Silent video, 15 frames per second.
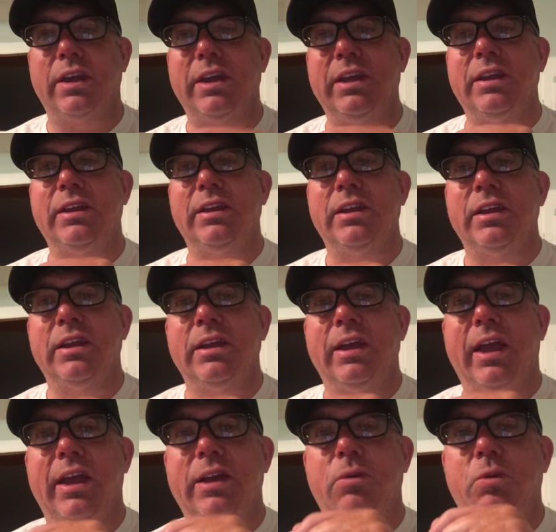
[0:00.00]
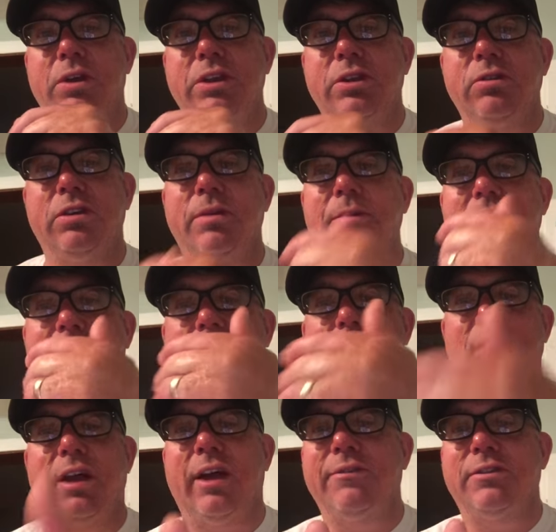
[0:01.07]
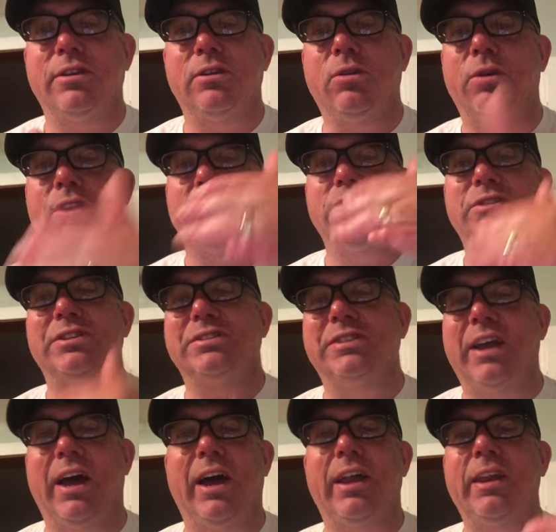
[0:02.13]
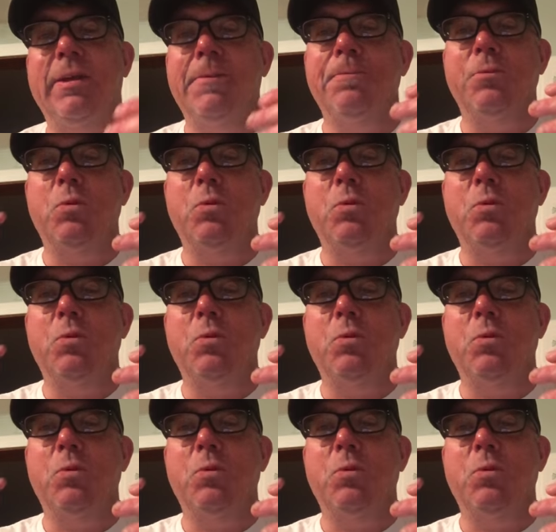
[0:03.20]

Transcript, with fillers: He when you committed your life to the Lord, you says, God,